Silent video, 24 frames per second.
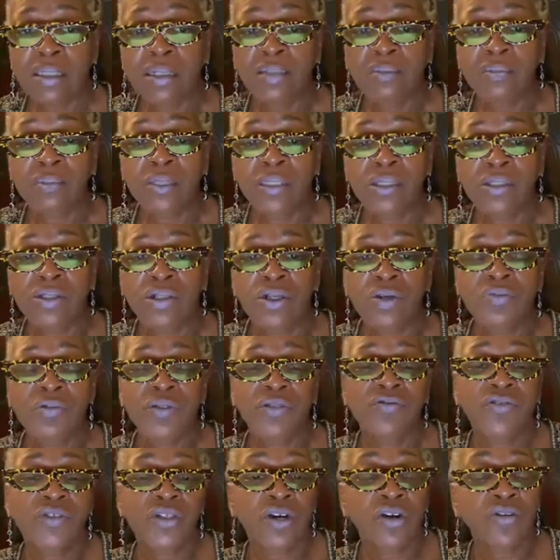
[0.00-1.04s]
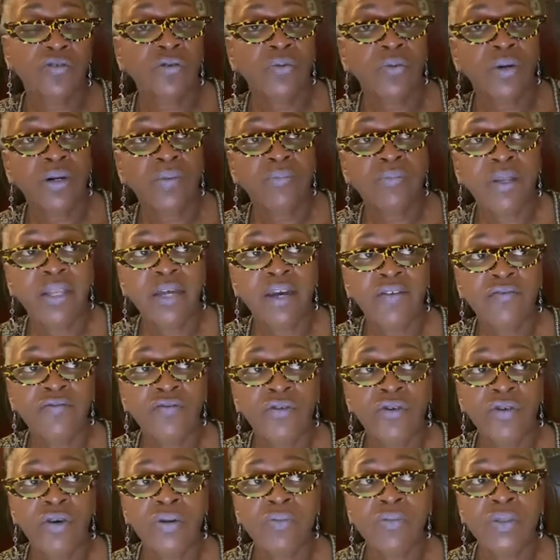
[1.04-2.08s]
in terms of software and
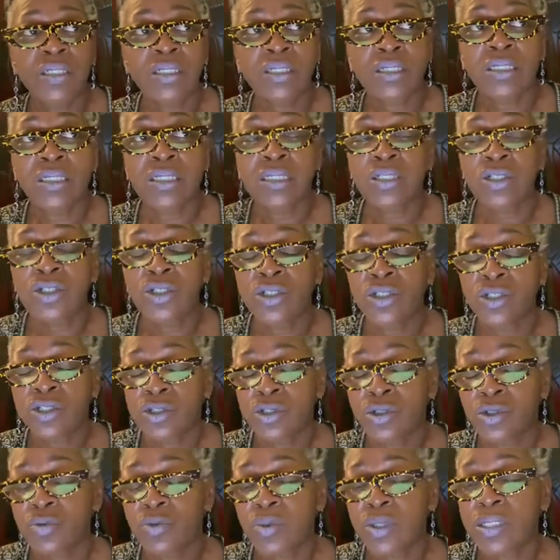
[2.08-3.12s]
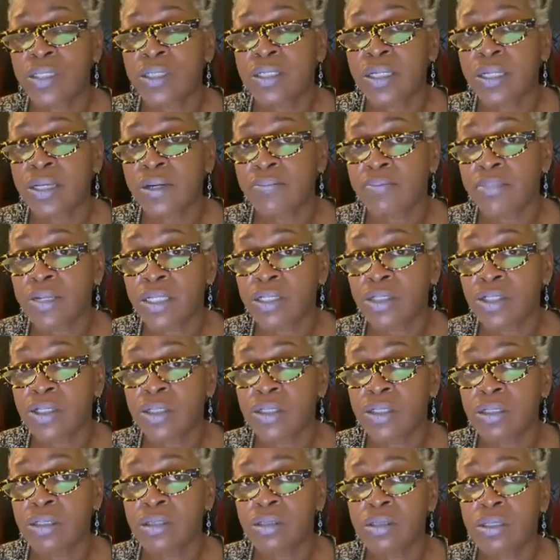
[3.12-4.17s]
platforms, in addition to the ones that I
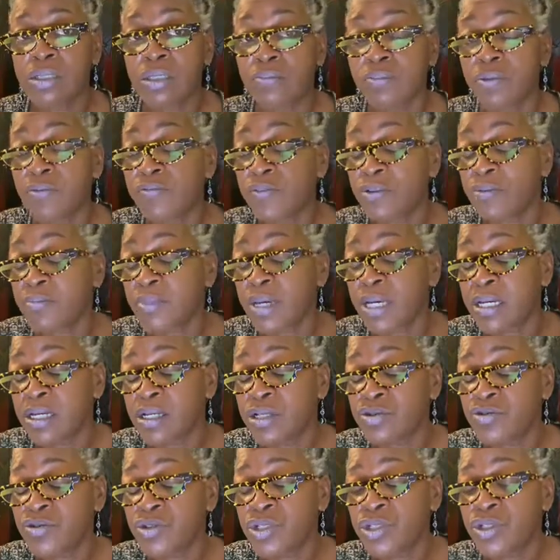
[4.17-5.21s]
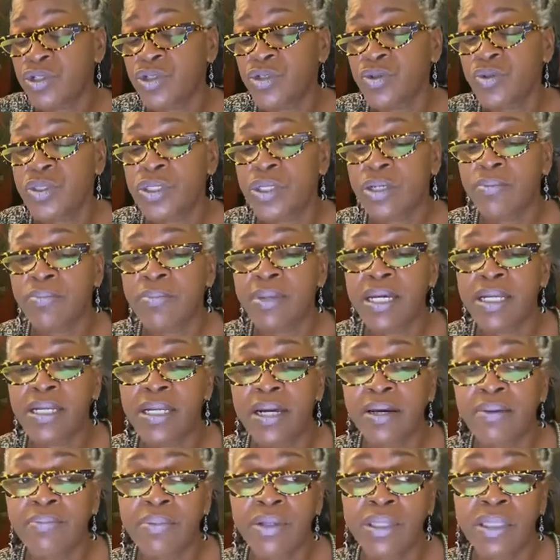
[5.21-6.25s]
mentioned, some of them may interest you, some may
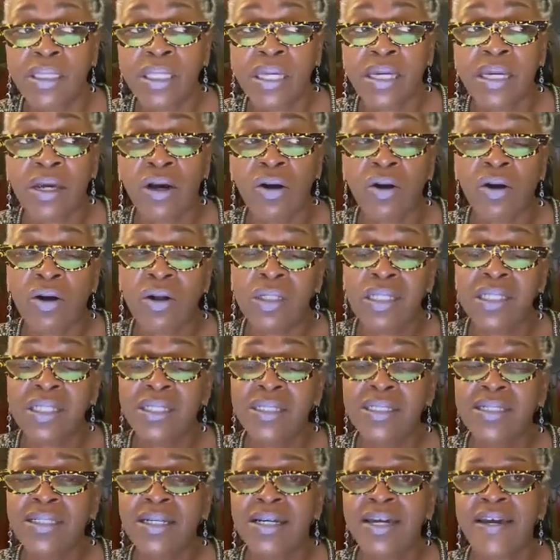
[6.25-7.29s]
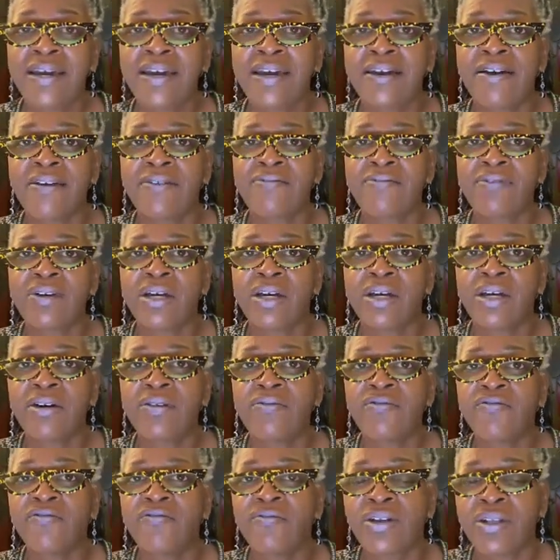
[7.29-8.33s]
not, but they all tend to have
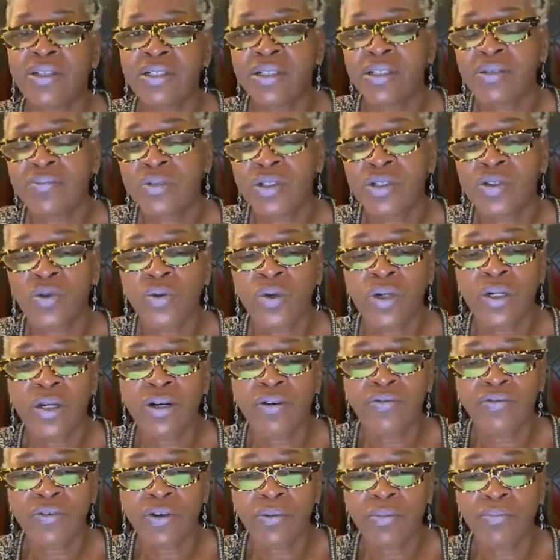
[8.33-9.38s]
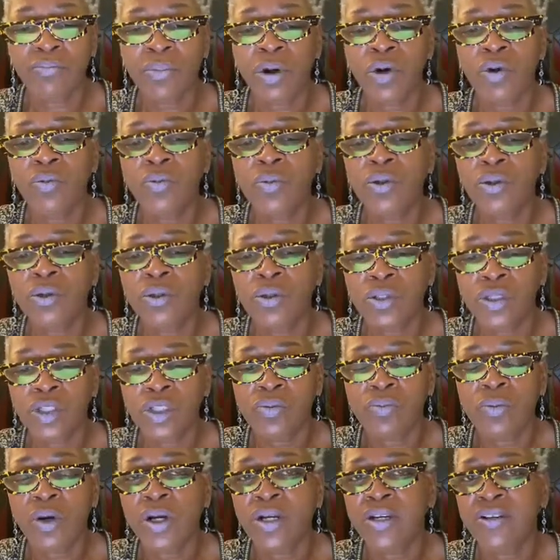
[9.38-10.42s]
some sort of a mobile or
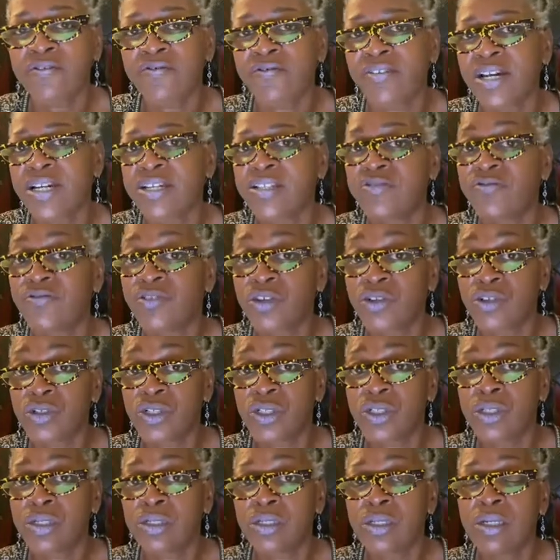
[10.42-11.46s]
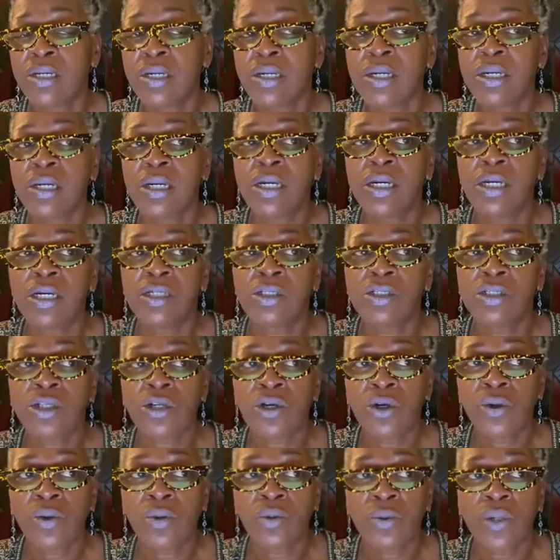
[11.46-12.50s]
smart device version.
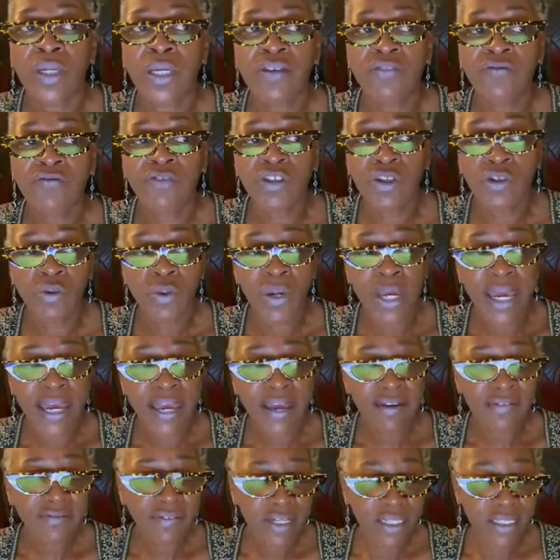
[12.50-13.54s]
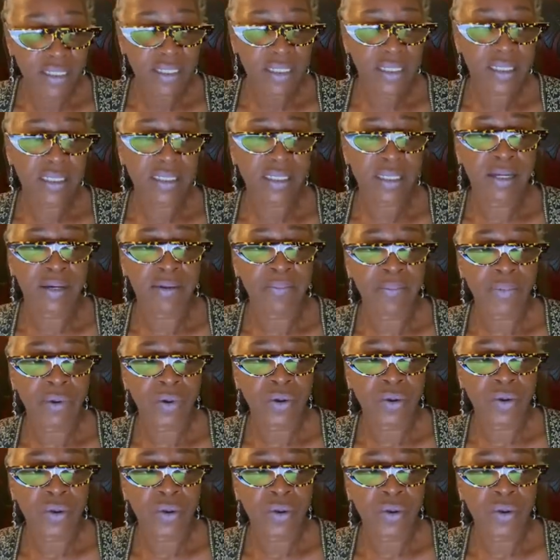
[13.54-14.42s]
So if you have, as an example,